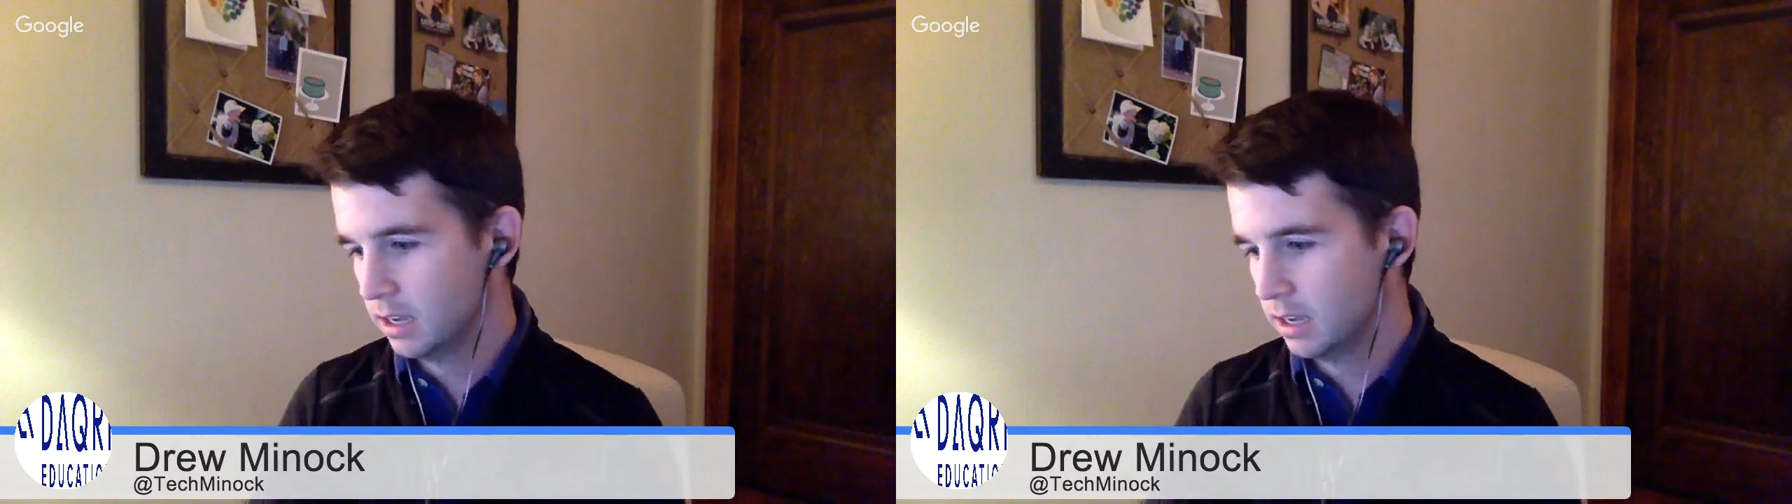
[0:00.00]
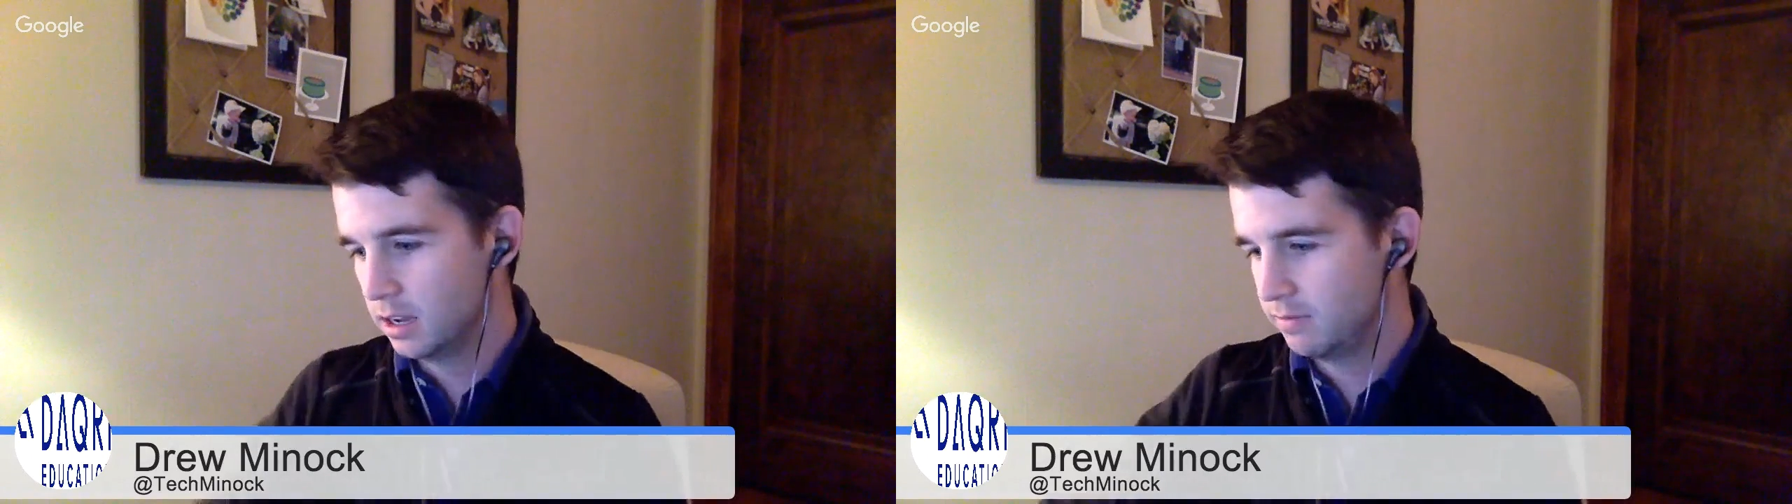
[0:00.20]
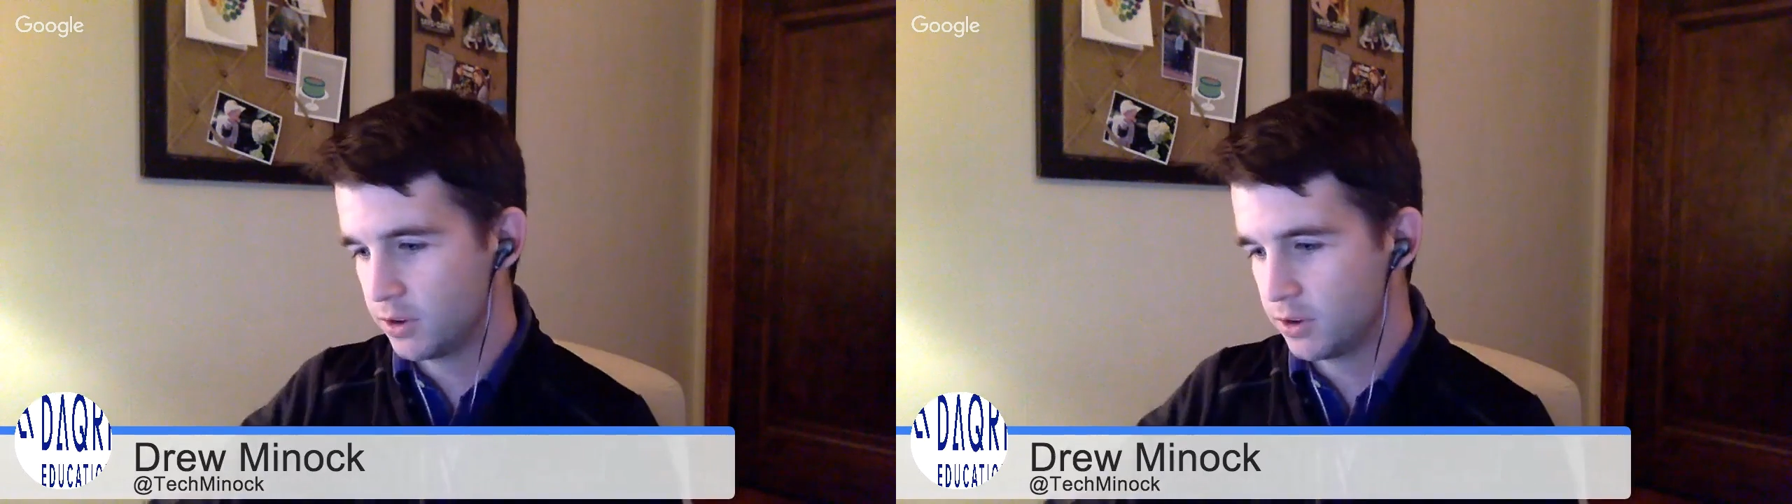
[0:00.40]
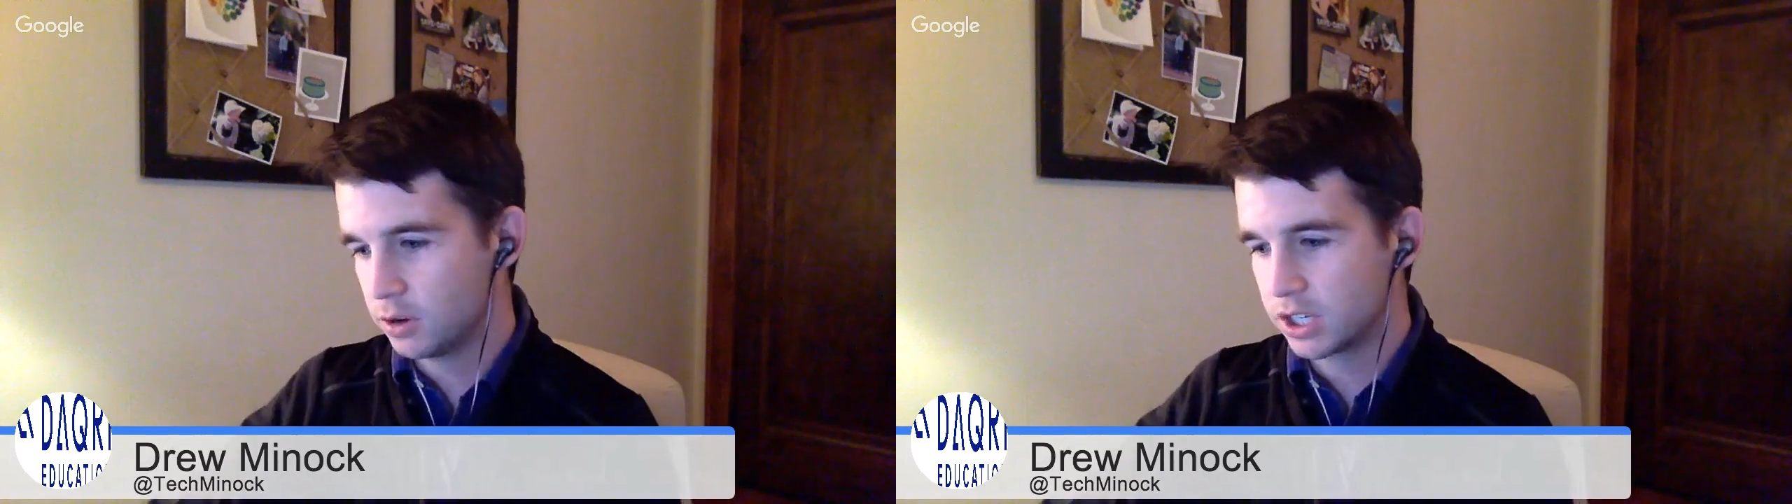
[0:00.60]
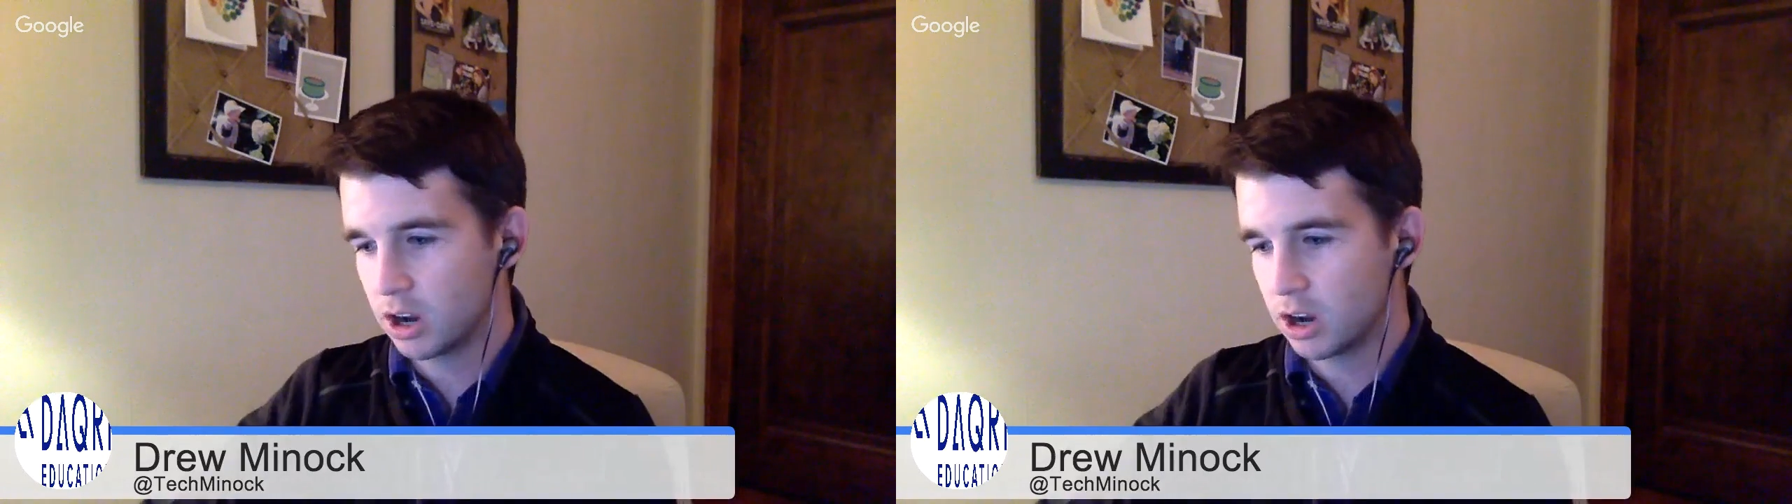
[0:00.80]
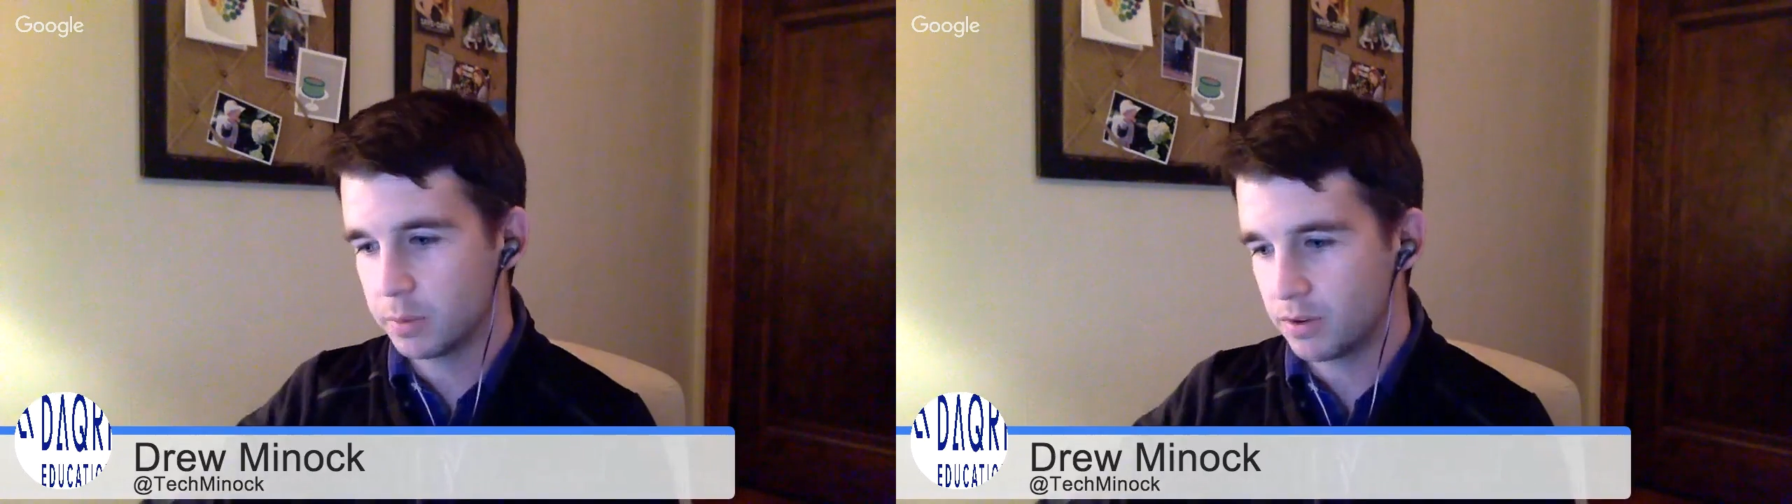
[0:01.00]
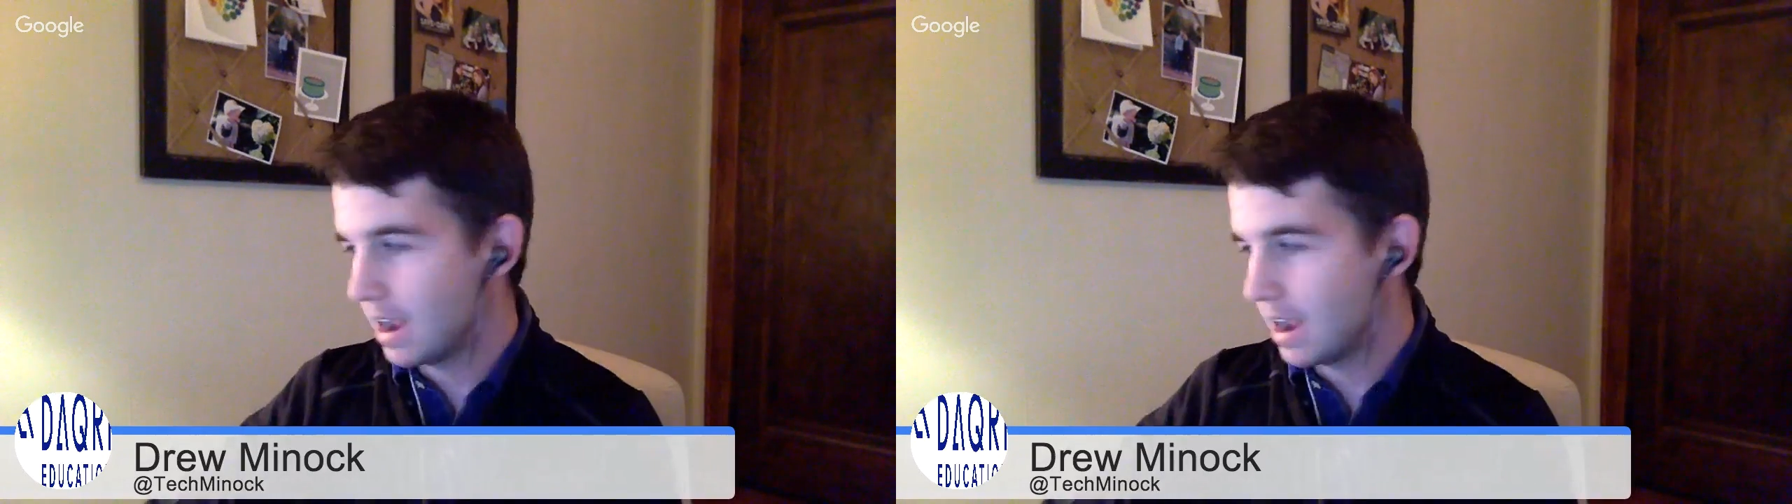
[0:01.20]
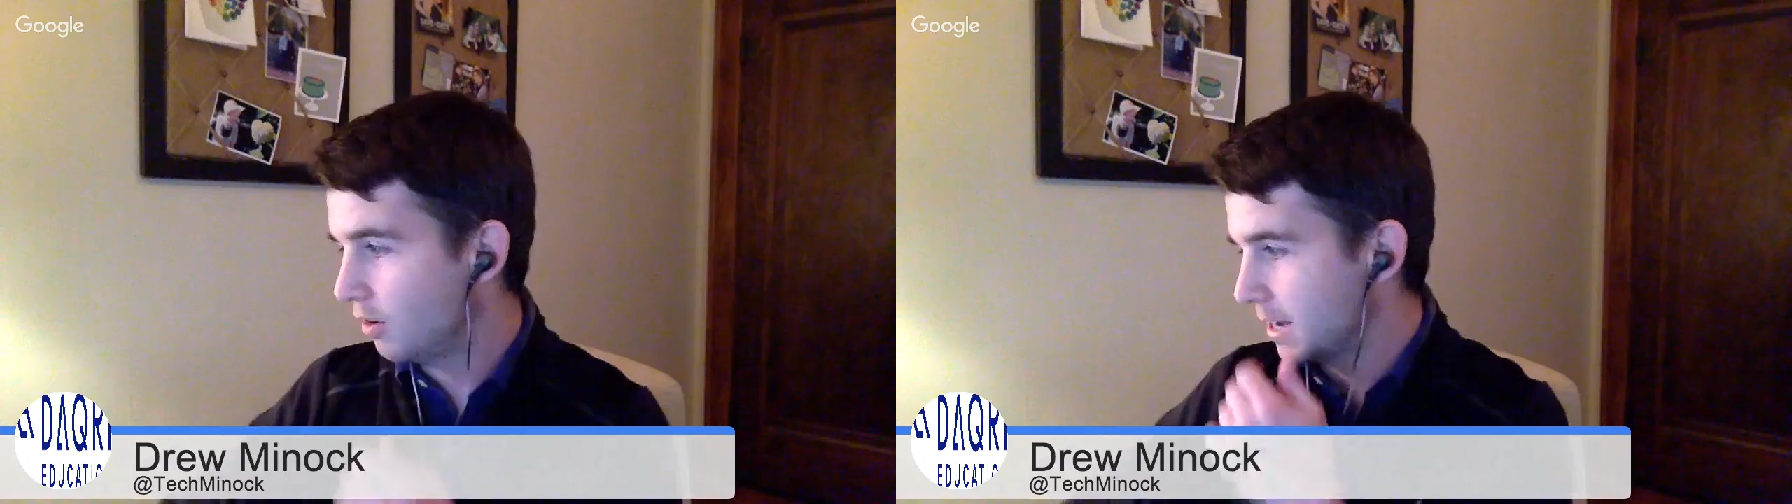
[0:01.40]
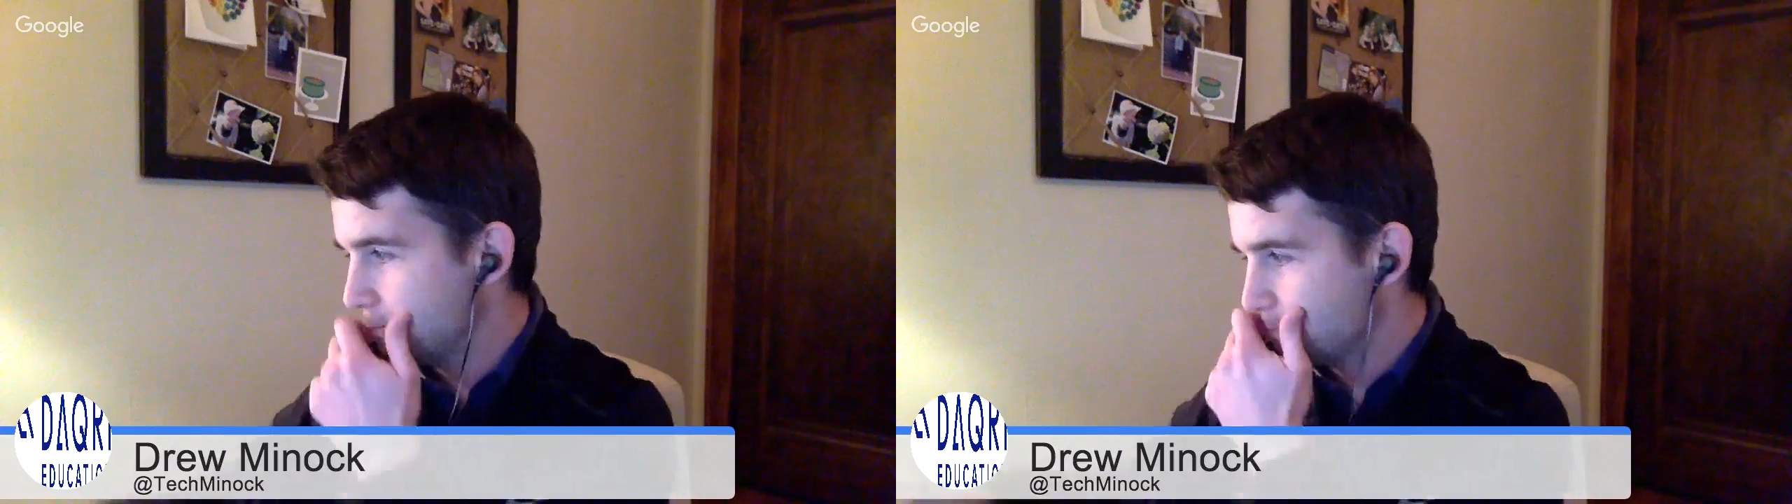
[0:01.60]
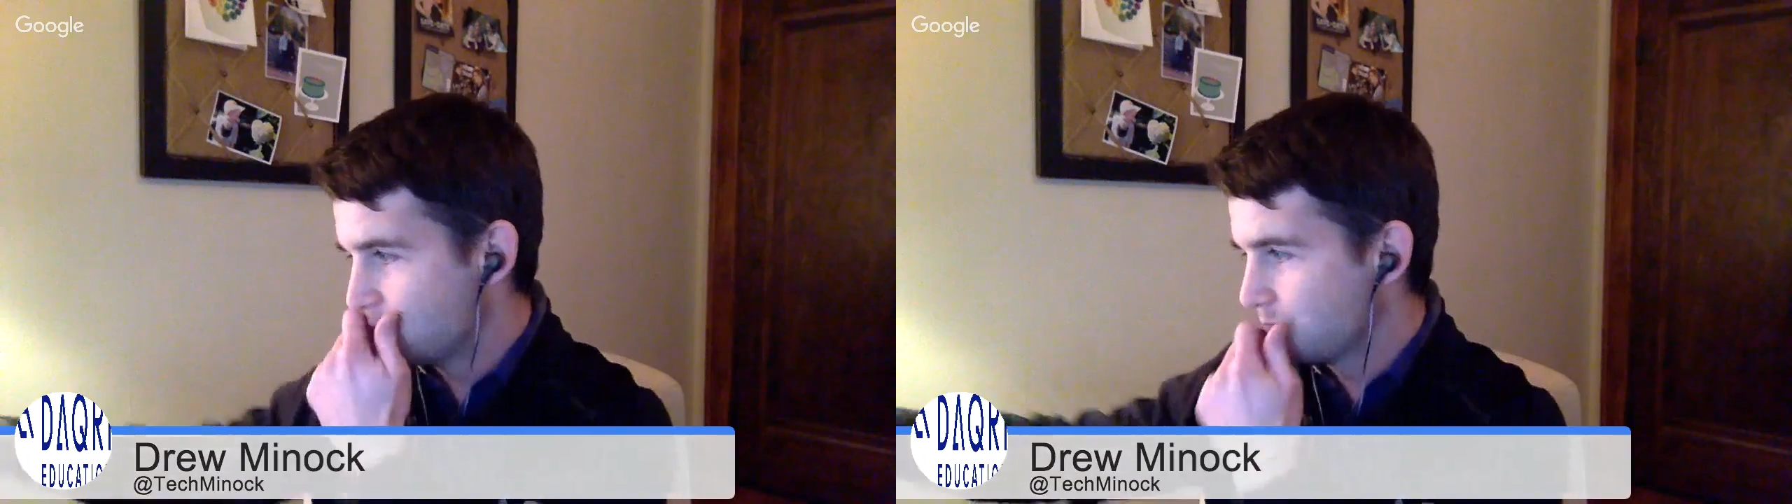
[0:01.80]
If you're using augmented
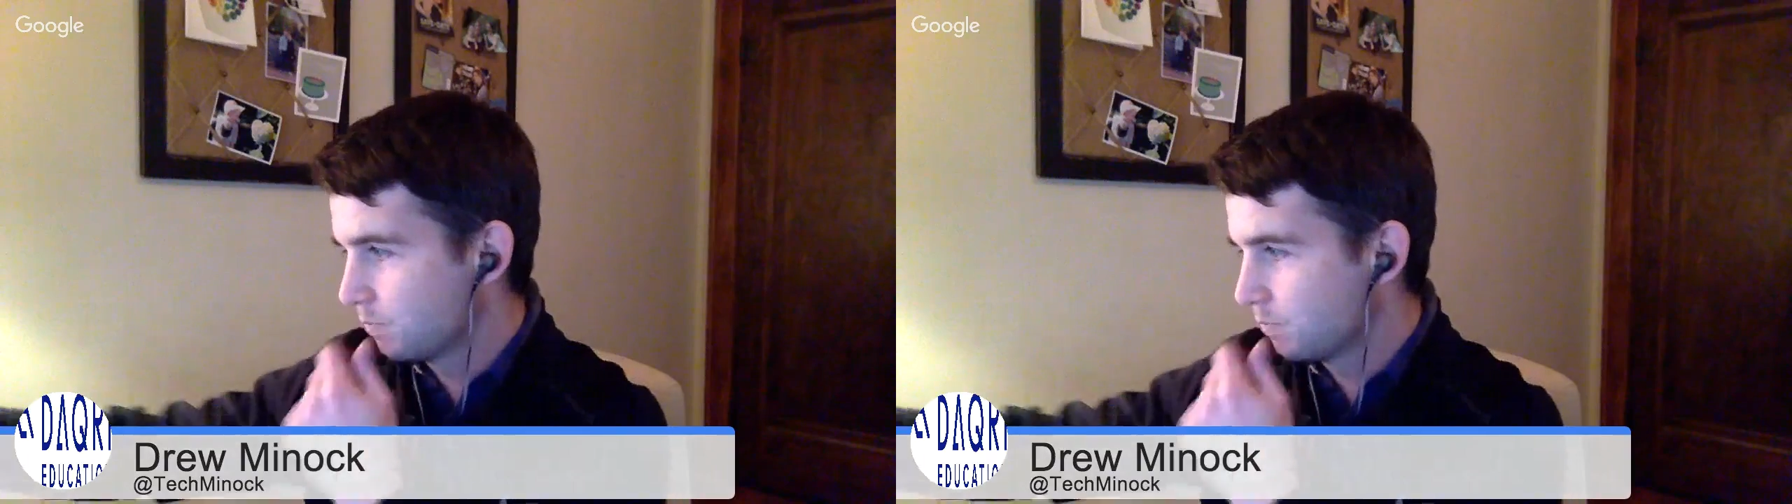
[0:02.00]
reality,